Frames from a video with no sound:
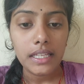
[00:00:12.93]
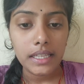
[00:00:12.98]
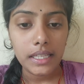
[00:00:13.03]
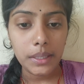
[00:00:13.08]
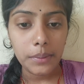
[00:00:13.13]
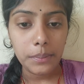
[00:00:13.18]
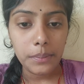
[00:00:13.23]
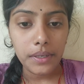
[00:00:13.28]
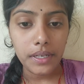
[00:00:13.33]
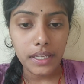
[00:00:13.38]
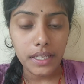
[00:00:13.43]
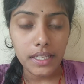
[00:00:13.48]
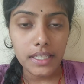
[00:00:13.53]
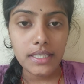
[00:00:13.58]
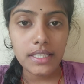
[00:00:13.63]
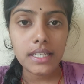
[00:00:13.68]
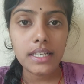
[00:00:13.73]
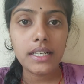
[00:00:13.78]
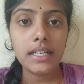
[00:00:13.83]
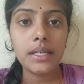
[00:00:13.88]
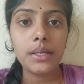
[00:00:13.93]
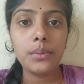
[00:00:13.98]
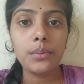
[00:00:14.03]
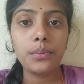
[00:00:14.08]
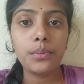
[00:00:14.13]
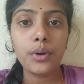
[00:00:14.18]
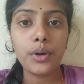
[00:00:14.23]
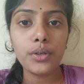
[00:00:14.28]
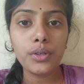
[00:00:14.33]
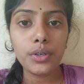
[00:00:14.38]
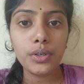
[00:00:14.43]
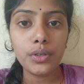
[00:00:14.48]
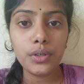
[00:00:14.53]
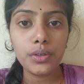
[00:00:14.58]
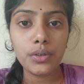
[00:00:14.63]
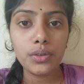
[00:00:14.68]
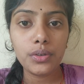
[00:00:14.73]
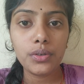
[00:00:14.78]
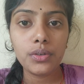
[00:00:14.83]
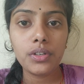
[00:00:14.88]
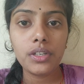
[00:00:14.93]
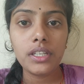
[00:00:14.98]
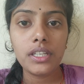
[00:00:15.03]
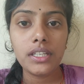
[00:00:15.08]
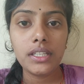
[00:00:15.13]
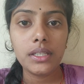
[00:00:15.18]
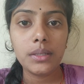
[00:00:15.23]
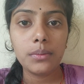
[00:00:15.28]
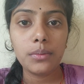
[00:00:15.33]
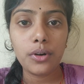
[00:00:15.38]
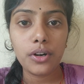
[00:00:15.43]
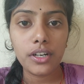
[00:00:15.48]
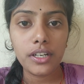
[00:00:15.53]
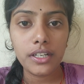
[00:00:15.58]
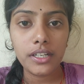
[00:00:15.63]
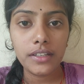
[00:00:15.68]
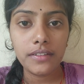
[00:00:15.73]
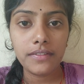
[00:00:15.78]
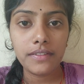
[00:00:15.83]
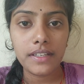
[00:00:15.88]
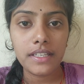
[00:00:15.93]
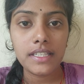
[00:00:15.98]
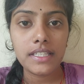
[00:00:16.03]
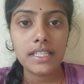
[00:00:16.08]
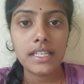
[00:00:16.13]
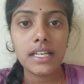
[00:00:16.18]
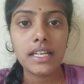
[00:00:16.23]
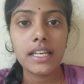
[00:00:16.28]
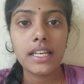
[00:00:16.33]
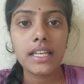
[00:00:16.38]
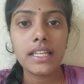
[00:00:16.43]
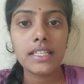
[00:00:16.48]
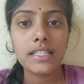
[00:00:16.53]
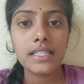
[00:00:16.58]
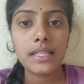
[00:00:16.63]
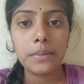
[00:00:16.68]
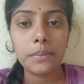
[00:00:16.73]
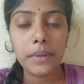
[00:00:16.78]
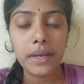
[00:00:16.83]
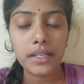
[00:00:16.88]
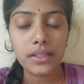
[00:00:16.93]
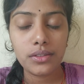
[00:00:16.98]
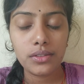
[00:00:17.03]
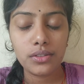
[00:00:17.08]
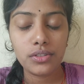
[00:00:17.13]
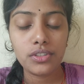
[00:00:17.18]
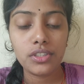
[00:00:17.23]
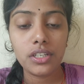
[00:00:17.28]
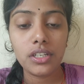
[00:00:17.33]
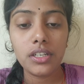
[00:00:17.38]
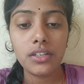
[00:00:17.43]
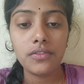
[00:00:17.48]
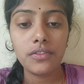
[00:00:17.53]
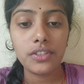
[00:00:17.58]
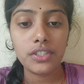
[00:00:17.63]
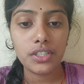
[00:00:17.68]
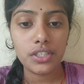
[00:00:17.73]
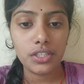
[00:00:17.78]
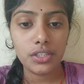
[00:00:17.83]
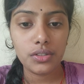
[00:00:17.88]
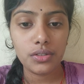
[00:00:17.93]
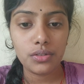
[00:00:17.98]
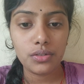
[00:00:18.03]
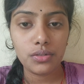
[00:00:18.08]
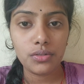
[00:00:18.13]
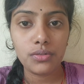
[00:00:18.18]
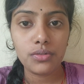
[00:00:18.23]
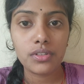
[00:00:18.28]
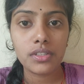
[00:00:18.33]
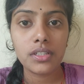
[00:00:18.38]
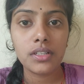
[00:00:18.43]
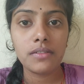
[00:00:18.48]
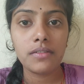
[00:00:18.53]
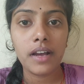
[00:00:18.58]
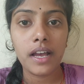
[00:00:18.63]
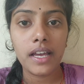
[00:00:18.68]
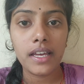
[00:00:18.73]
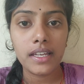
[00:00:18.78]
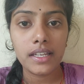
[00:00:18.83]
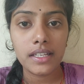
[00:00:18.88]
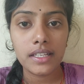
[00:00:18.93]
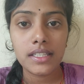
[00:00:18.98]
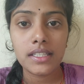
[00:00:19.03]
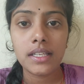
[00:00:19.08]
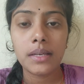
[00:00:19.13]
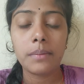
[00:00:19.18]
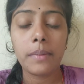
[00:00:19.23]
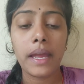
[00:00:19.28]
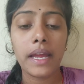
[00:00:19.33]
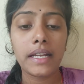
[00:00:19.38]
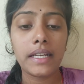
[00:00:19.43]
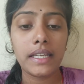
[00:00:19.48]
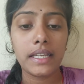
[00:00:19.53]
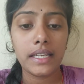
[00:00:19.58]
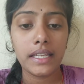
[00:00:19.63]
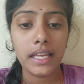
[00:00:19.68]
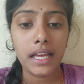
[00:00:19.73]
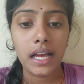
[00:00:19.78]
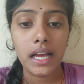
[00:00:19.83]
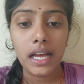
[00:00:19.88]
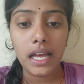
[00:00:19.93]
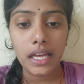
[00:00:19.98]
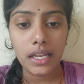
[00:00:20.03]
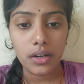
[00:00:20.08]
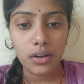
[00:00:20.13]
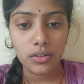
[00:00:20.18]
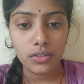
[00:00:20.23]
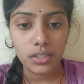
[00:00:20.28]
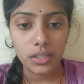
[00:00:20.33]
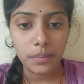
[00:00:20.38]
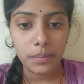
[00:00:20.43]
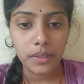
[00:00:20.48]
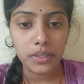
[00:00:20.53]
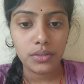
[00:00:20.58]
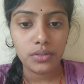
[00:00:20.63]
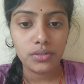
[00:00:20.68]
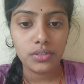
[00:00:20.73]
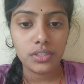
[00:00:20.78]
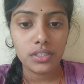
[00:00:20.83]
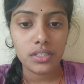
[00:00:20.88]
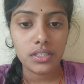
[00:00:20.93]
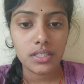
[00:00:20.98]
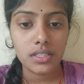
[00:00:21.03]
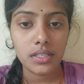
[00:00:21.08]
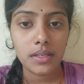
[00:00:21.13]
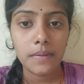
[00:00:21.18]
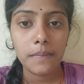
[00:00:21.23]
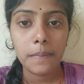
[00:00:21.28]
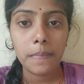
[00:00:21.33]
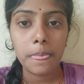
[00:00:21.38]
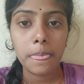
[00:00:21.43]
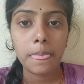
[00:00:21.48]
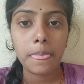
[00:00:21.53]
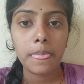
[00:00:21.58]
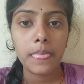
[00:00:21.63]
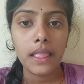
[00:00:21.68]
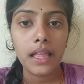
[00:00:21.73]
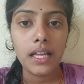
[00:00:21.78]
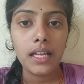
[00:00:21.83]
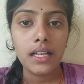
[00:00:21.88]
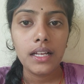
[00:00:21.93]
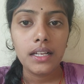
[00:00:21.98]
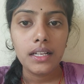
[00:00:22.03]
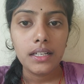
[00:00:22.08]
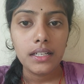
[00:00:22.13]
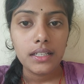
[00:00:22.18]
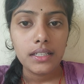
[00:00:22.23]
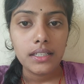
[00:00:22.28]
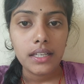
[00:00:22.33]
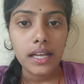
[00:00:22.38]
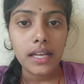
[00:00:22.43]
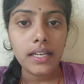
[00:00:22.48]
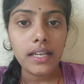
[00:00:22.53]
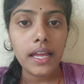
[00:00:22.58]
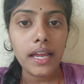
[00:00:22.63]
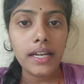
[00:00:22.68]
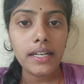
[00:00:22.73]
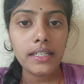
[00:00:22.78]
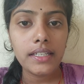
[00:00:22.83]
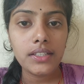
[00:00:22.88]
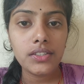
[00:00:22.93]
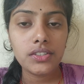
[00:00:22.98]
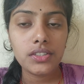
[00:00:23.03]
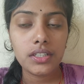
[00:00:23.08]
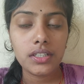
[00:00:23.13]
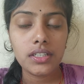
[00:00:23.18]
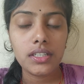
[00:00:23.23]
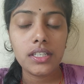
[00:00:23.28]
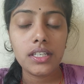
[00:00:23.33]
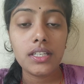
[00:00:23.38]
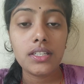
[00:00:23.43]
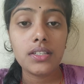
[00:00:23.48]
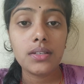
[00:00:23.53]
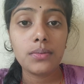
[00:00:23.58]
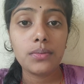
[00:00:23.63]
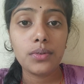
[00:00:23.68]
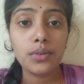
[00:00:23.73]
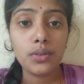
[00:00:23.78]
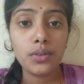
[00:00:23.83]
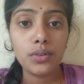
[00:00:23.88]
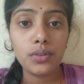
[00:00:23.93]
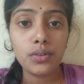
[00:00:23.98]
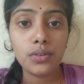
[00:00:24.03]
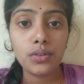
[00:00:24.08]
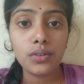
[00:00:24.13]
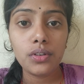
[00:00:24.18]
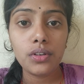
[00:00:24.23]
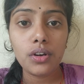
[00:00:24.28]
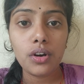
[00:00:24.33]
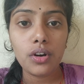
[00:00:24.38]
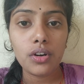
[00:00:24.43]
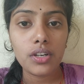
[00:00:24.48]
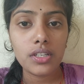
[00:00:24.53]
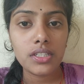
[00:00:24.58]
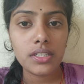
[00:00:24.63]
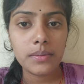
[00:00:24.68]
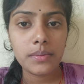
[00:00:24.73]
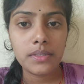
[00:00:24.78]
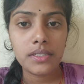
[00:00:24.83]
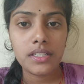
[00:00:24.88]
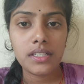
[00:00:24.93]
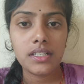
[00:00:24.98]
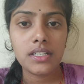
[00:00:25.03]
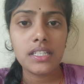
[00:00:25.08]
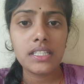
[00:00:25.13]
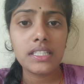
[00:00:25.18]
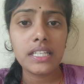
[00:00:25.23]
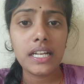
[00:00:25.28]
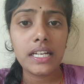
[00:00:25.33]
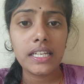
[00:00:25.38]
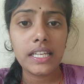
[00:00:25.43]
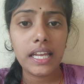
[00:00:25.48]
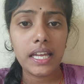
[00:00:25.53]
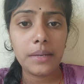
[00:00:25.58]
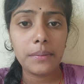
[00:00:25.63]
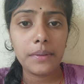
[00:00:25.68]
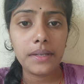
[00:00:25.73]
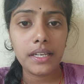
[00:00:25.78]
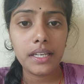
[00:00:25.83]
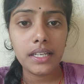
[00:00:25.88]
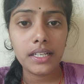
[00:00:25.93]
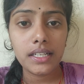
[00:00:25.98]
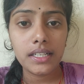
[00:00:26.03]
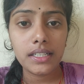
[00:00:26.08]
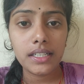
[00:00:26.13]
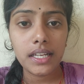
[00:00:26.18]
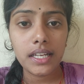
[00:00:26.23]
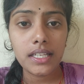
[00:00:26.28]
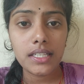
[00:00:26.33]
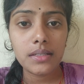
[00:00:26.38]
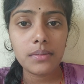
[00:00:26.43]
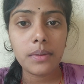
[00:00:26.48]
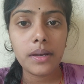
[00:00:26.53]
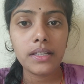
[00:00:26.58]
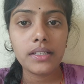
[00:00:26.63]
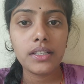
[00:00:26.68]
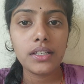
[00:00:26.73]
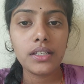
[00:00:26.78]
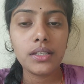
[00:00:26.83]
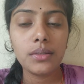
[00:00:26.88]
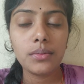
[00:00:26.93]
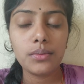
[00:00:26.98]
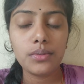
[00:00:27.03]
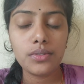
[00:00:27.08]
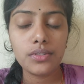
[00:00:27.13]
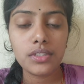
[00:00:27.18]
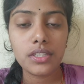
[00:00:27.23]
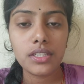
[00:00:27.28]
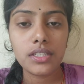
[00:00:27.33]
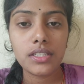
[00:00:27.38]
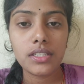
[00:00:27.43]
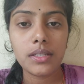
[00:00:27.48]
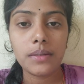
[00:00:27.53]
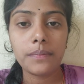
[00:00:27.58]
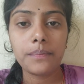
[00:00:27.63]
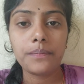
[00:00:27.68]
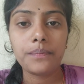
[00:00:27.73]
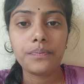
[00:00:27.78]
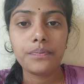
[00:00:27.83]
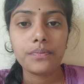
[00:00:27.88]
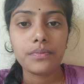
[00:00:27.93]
They play an important role in a body defense against the pathogen, which includes the virus, bacteria and other pathogens. An antigen is a molecule or a substance that can be recognized by the immune system